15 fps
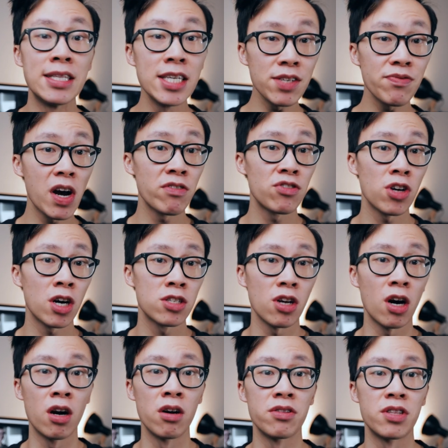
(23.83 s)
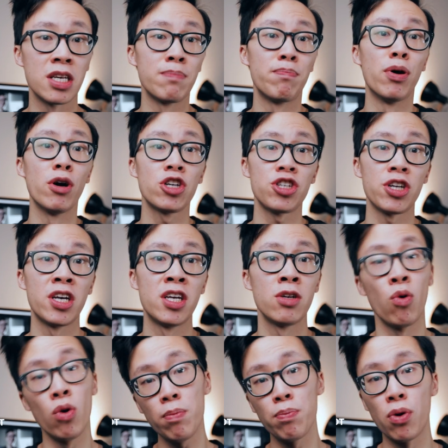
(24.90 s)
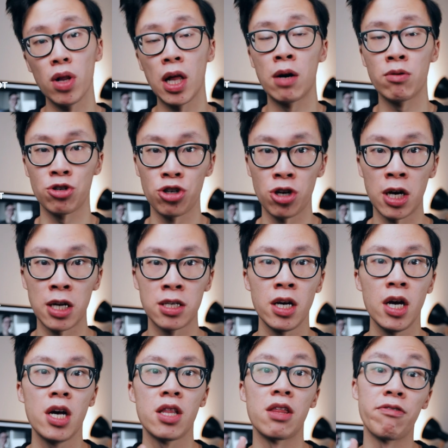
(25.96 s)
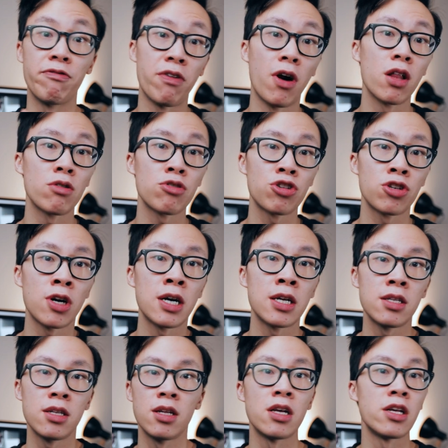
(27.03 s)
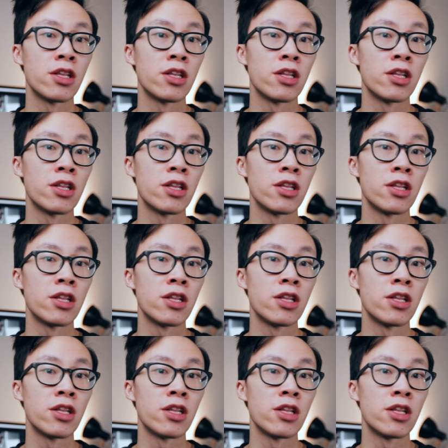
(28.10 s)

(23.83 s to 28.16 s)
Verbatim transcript: And these 5 shots are the push in or pull out shot, the follow shot,